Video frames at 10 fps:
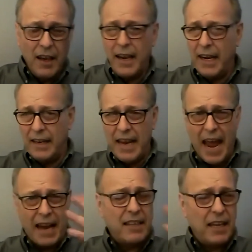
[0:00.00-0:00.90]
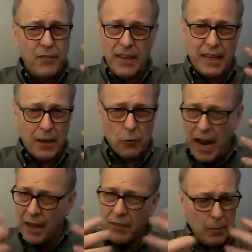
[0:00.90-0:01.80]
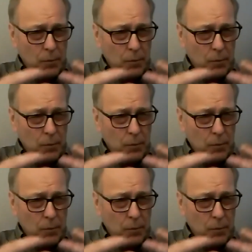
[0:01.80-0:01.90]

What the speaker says: and activity around them.